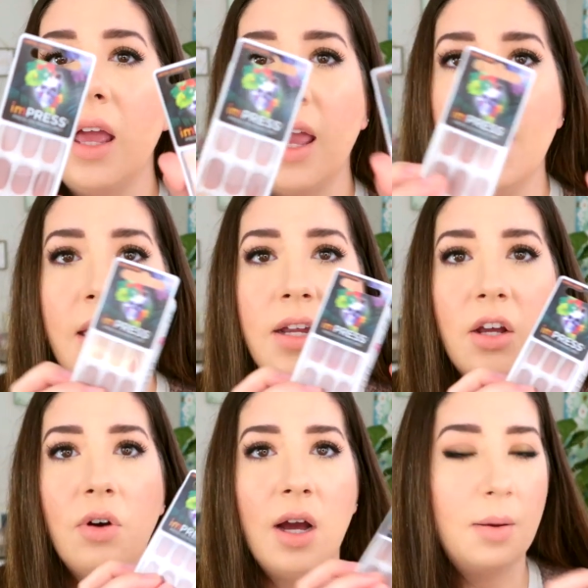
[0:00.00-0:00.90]
And I
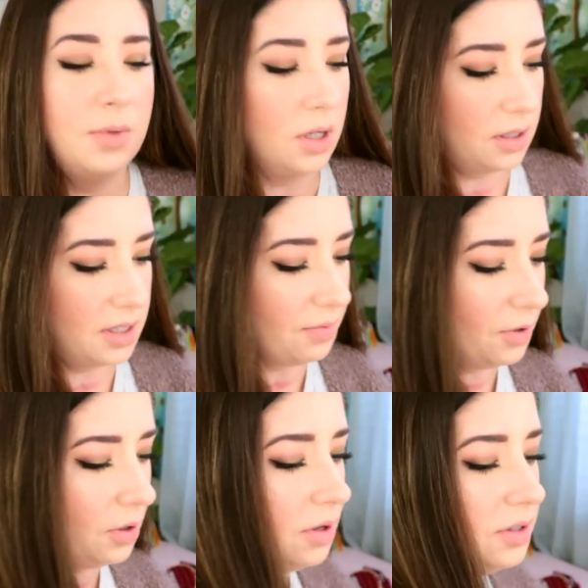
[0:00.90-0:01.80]
grabbed
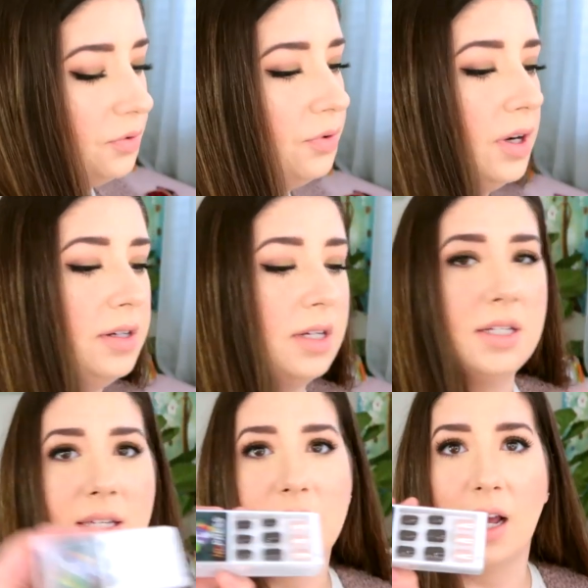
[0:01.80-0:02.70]
several different
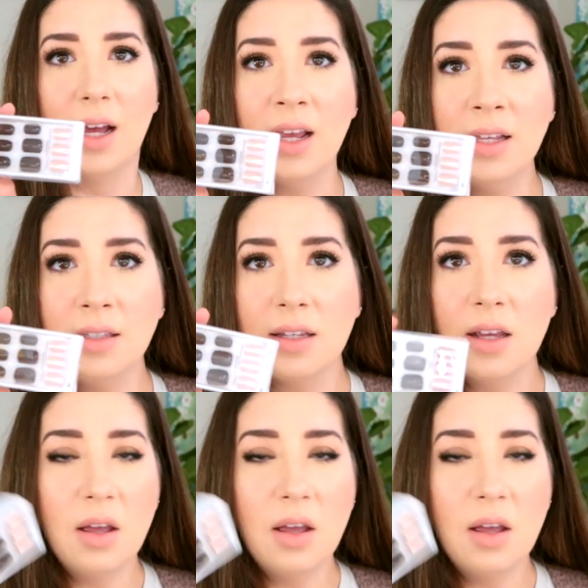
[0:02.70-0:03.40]
designs